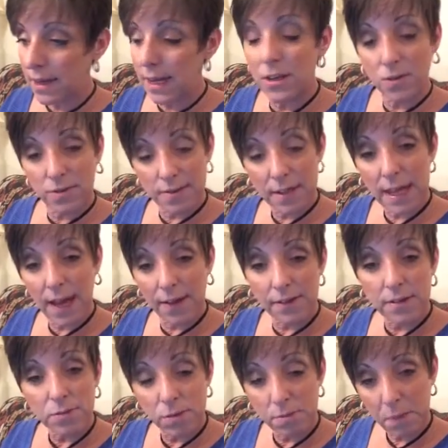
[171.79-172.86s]
can you see how
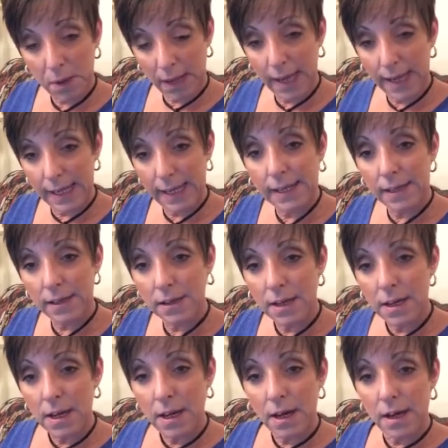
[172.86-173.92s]
this would play in?
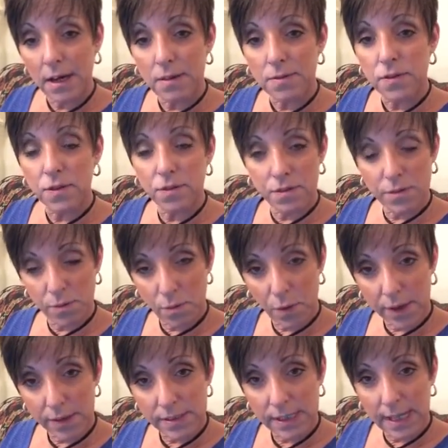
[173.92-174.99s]
Students would
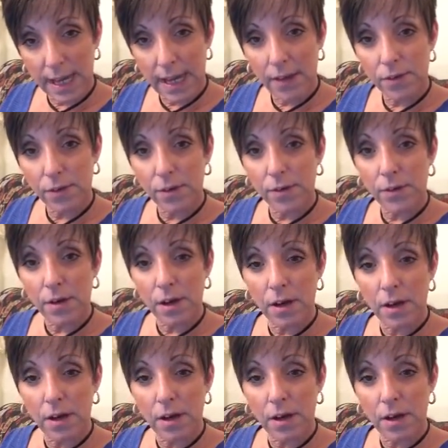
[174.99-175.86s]
work together.